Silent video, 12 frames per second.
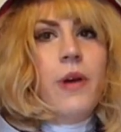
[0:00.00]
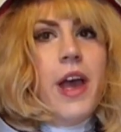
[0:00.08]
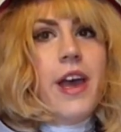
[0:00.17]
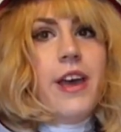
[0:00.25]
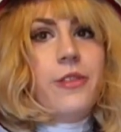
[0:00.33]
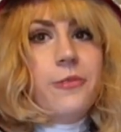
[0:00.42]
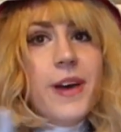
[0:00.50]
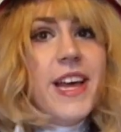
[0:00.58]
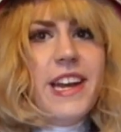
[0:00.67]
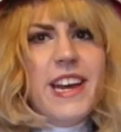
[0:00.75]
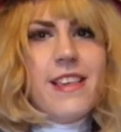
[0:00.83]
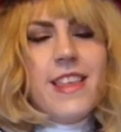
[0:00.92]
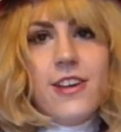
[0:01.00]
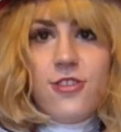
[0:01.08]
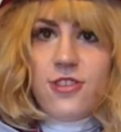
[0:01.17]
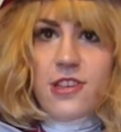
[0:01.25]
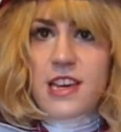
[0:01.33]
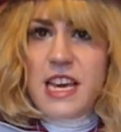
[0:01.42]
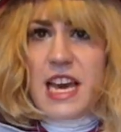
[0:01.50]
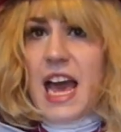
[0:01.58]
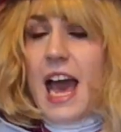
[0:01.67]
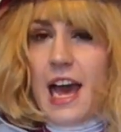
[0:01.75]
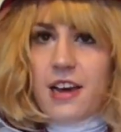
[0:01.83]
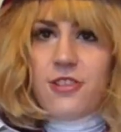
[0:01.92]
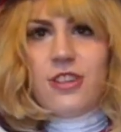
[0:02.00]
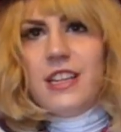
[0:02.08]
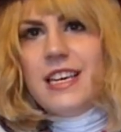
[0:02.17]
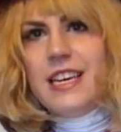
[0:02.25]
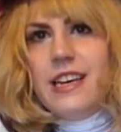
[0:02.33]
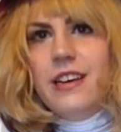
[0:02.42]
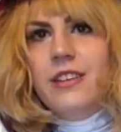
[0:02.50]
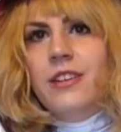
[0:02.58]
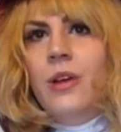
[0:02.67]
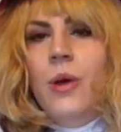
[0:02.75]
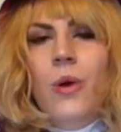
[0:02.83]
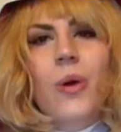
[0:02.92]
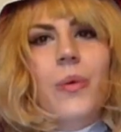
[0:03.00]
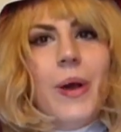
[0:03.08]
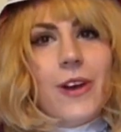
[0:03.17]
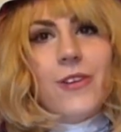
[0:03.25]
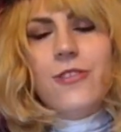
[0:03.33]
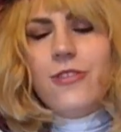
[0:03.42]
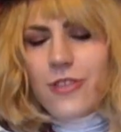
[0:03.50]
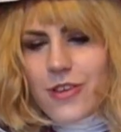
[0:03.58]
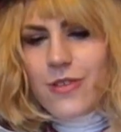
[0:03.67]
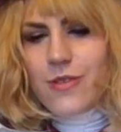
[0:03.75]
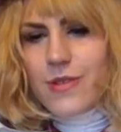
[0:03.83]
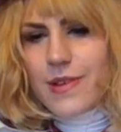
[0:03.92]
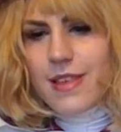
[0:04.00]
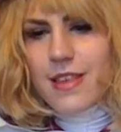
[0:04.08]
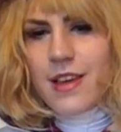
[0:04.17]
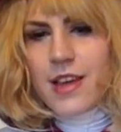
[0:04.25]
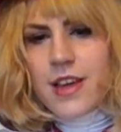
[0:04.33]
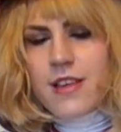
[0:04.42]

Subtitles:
with Gwen is that she actually wears shoes.